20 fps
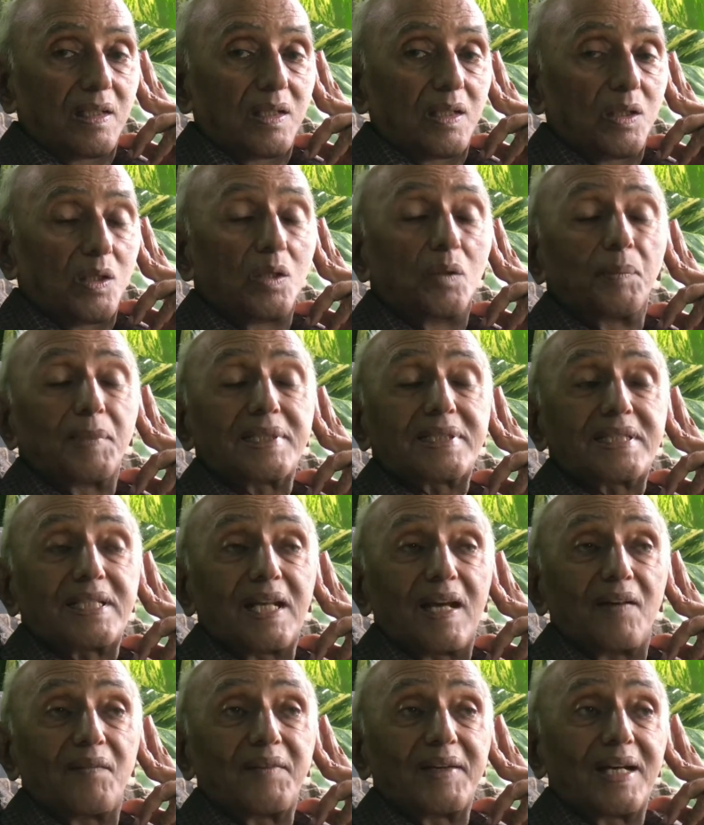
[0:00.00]
You must
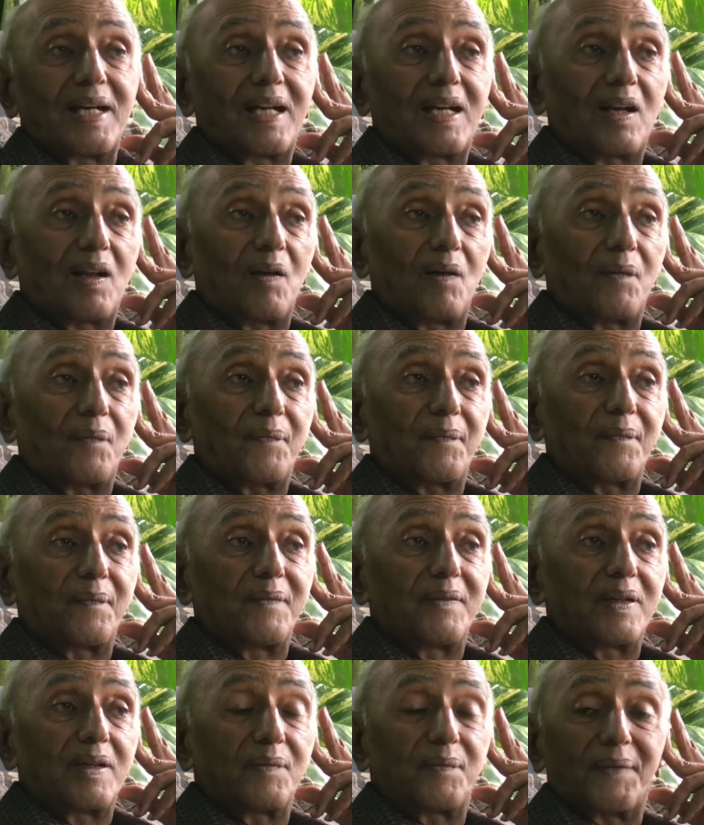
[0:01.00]
have heard of
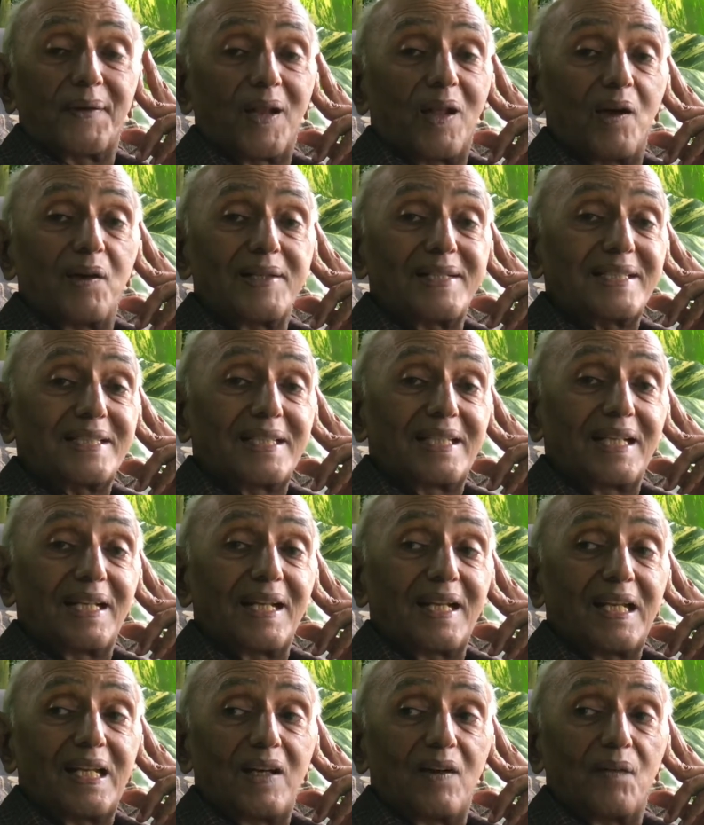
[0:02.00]
Freud's
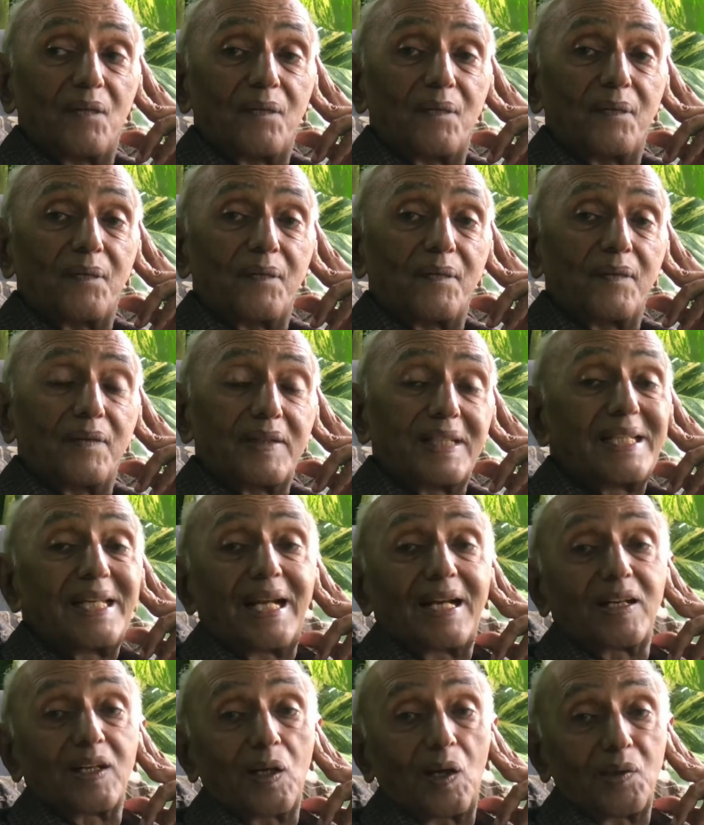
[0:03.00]
theory of the
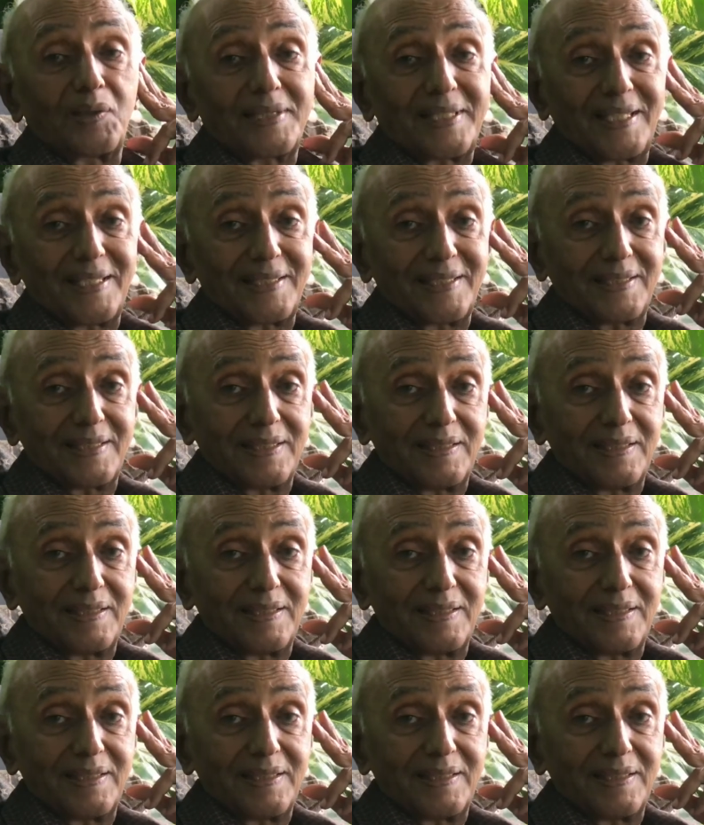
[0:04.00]
unconscious.